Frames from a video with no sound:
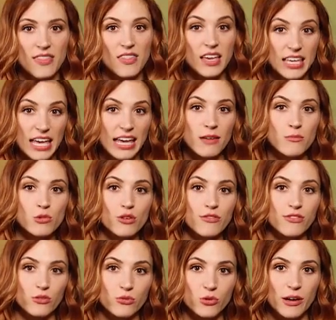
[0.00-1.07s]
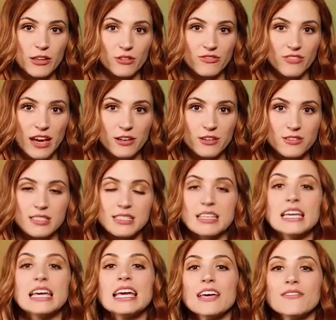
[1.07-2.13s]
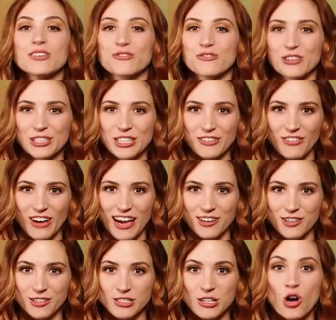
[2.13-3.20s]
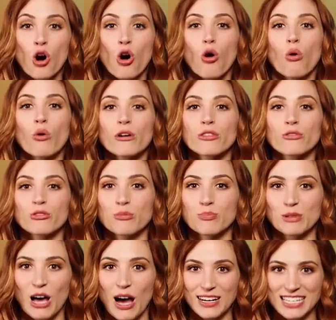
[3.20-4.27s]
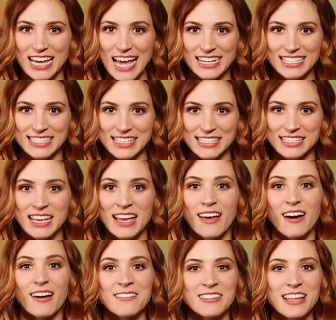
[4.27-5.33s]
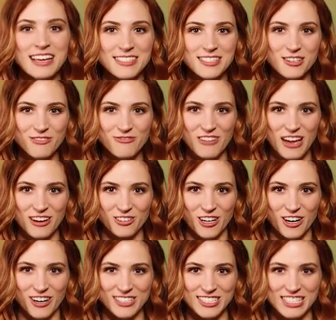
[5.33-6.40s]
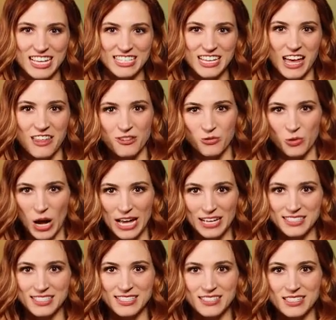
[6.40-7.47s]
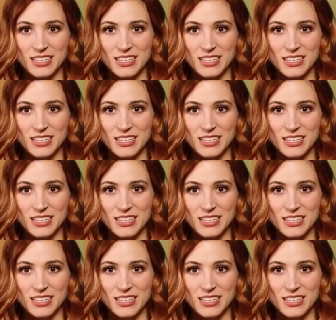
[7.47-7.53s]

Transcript: They can't move through other fighters, even friendly fighters, or through blocked hexes unless their fighter card says otherwise.